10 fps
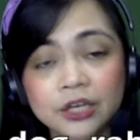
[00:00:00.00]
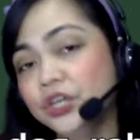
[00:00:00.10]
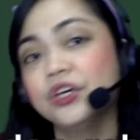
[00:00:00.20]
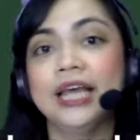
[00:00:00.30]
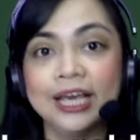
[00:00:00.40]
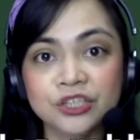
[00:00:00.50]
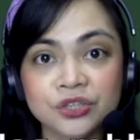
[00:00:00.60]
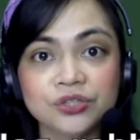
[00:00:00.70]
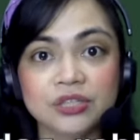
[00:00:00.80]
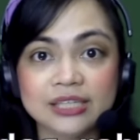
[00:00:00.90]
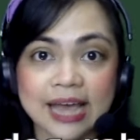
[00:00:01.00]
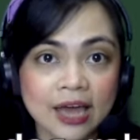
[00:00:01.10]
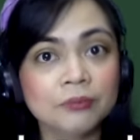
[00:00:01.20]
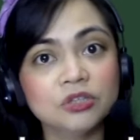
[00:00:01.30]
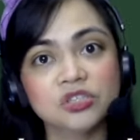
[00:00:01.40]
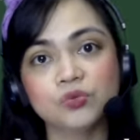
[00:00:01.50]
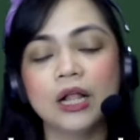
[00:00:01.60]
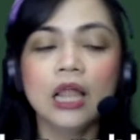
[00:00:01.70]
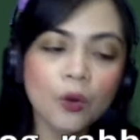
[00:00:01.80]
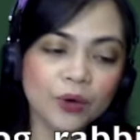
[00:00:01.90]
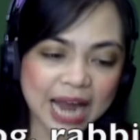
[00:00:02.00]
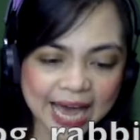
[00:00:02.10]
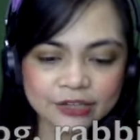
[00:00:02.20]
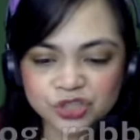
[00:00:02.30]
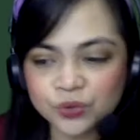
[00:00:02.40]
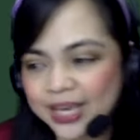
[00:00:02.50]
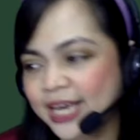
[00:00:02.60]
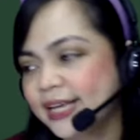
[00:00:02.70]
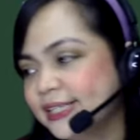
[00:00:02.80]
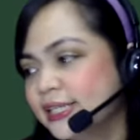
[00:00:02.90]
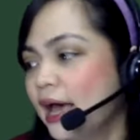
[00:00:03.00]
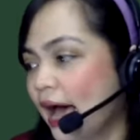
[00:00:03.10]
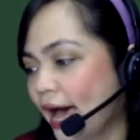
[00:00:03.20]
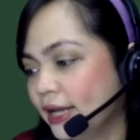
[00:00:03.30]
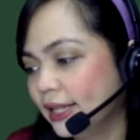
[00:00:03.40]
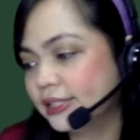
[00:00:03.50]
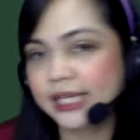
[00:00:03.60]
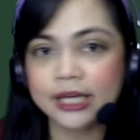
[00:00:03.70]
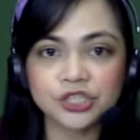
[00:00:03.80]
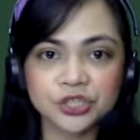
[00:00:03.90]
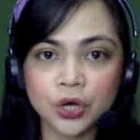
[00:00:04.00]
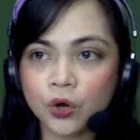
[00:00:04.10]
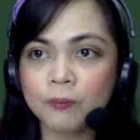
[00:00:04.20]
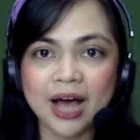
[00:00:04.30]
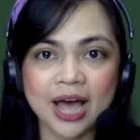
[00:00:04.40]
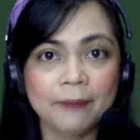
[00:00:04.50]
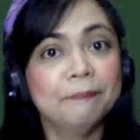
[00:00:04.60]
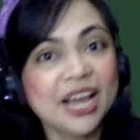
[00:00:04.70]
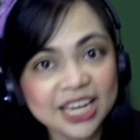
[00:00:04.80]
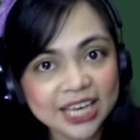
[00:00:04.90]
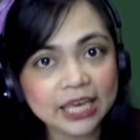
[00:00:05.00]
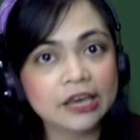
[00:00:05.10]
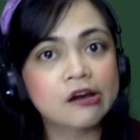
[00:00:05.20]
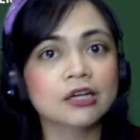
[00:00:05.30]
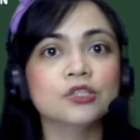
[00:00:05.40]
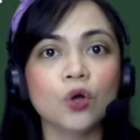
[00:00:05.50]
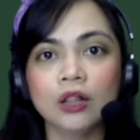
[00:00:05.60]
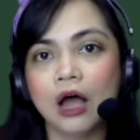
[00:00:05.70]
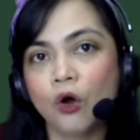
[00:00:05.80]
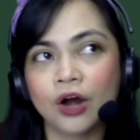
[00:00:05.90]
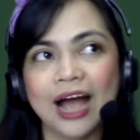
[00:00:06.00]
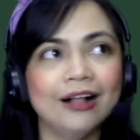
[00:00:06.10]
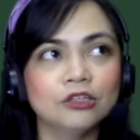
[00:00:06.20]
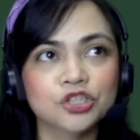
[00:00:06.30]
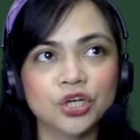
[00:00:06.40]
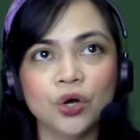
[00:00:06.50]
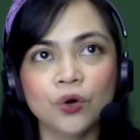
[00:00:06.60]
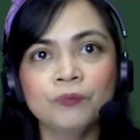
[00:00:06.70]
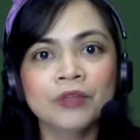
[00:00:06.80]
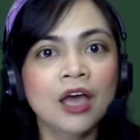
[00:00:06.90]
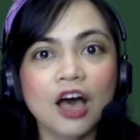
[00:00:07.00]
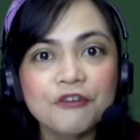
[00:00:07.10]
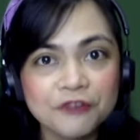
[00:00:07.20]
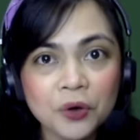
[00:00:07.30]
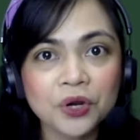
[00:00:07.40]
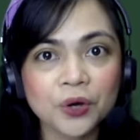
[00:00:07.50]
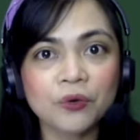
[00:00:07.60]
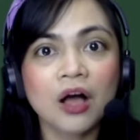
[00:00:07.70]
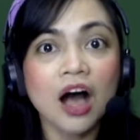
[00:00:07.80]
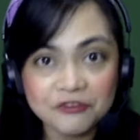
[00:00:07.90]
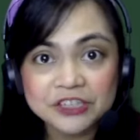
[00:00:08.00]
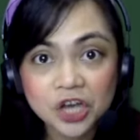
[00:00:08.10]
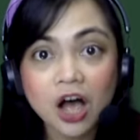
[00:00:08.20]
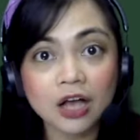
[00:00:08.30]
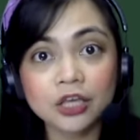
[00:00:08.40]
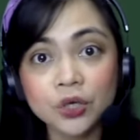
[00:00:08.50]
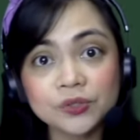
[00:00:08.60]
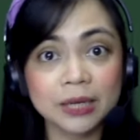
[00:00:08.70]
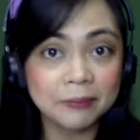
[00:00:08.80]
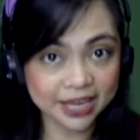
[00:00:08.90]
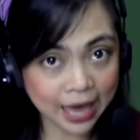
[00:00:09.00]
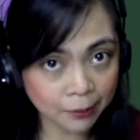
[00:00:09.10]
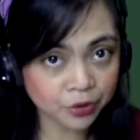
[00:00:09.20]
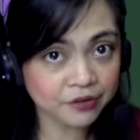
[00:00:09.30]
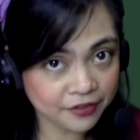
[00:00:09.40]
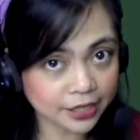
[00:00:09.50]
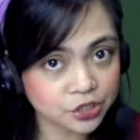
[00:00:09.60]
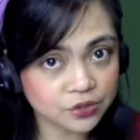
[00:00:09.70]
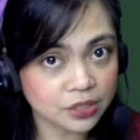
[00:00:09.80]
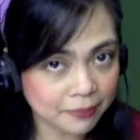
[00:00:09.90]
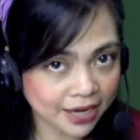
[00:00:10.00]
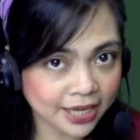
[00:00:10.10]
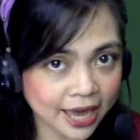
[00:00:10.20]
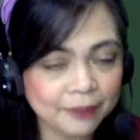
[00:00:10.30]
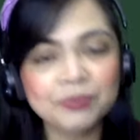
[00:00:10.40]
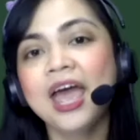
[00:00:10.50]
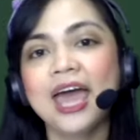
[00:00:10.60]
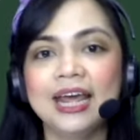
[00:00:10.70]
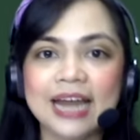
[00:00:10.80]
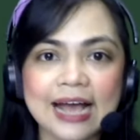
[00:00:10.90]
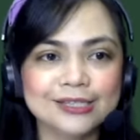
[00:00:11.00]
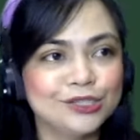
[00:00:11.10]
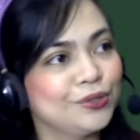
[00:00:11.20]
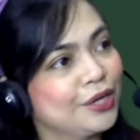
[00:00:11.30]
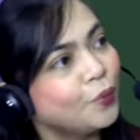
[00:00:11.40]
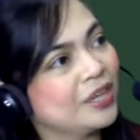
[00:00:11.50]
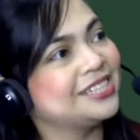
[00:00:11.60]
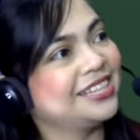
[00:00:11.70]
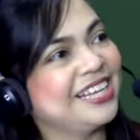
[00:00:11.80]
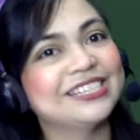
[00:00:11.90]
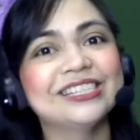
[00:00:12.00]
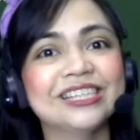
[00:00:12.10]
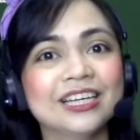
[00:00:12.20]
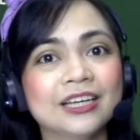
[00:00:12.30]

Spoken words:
You could introduce these animals as well. What I do is I'd, let's say, show my bunny ears, or I'll show a photo of a dog using my camera effects, using ManyCam, and I'd ask the student, what's this?